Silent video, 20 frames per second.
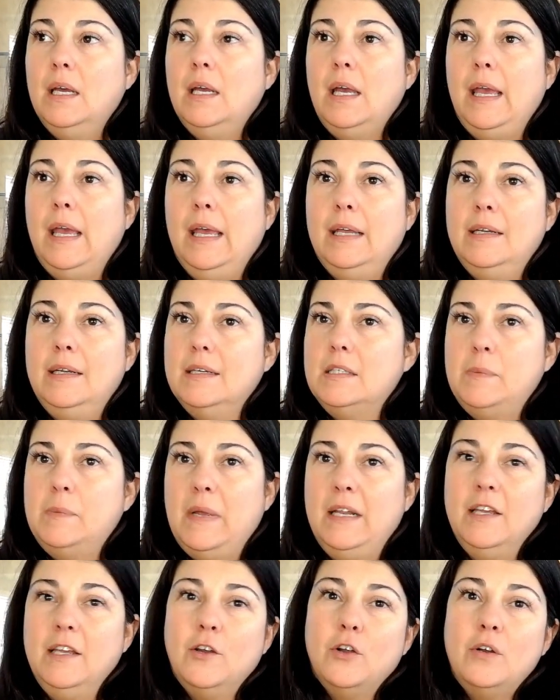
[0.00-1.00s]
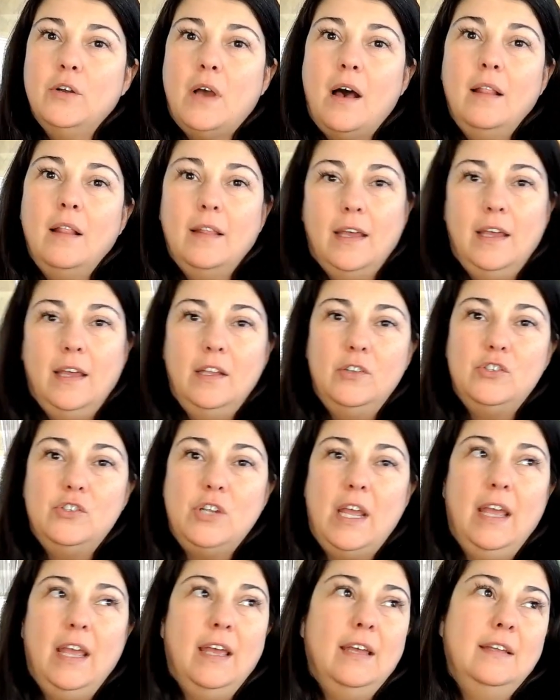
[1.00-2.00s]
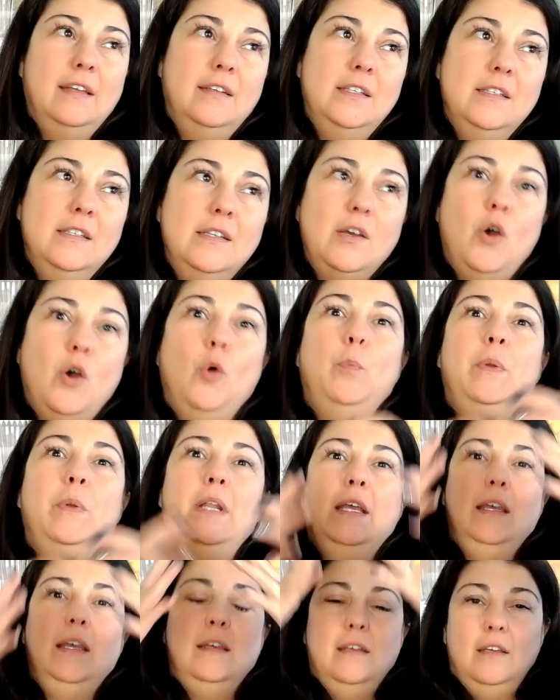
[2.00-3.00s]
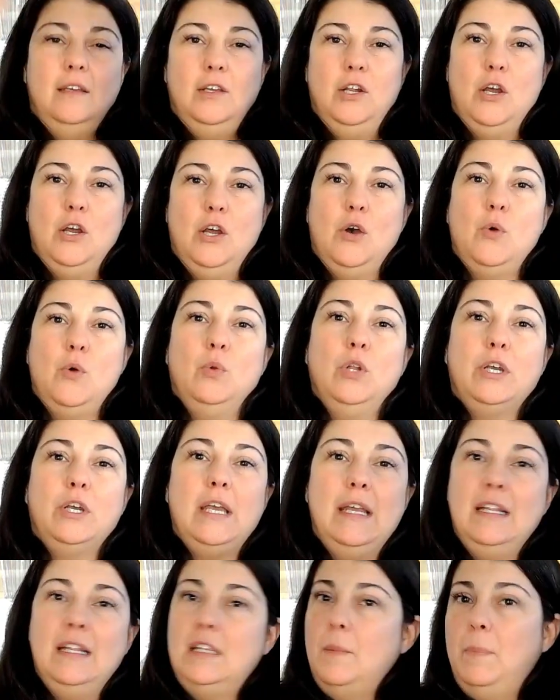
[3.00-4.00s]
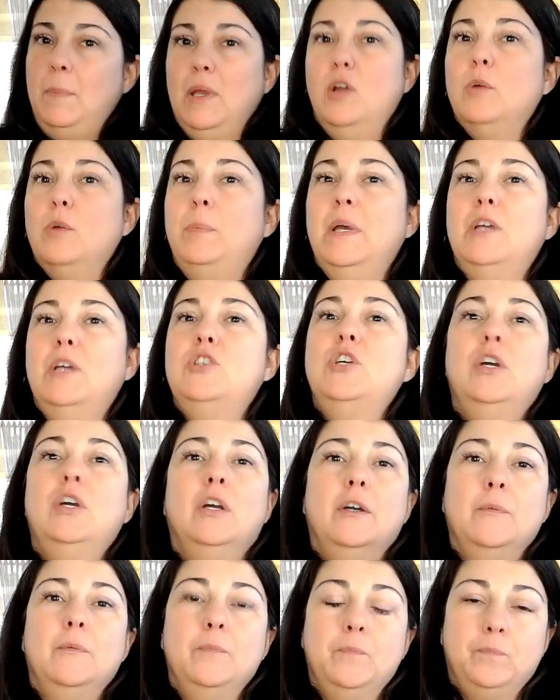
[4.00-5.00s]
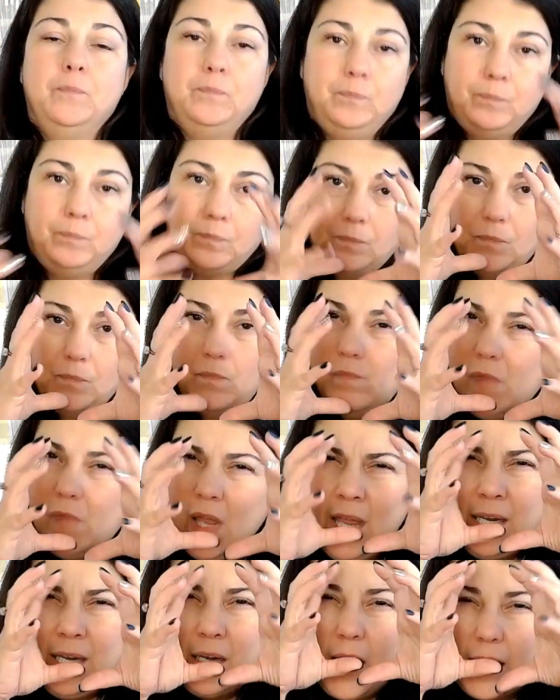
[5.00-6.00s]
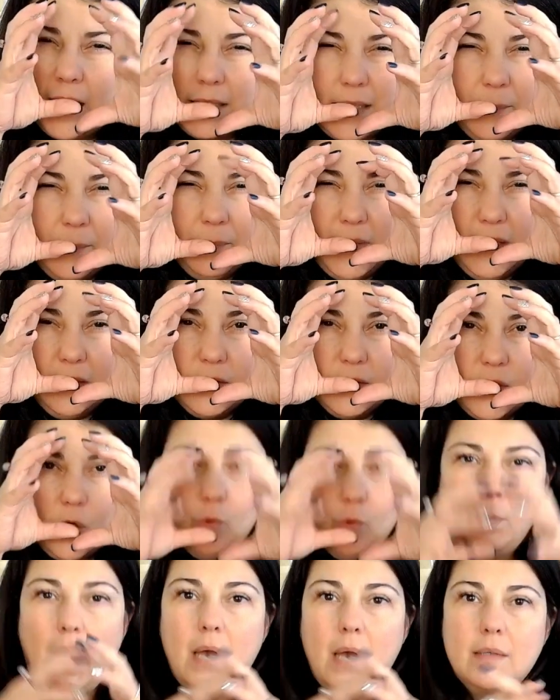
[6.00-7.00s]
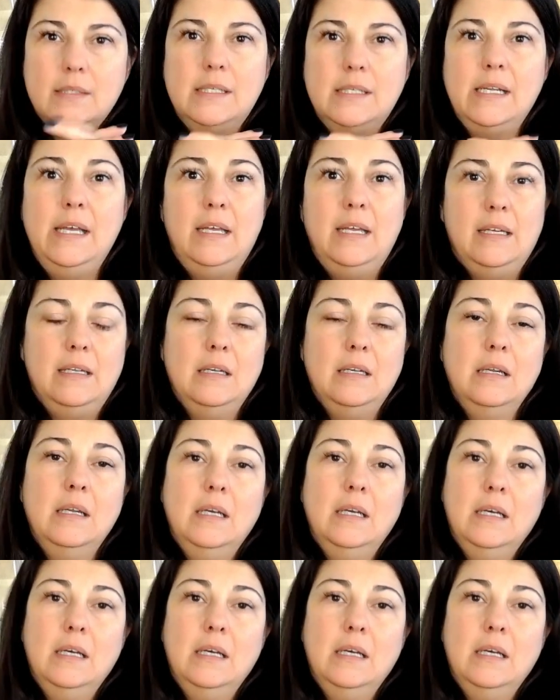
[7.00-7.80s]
and expanding our knowledge and opening you know looking at the bigger picture and not something so boxed in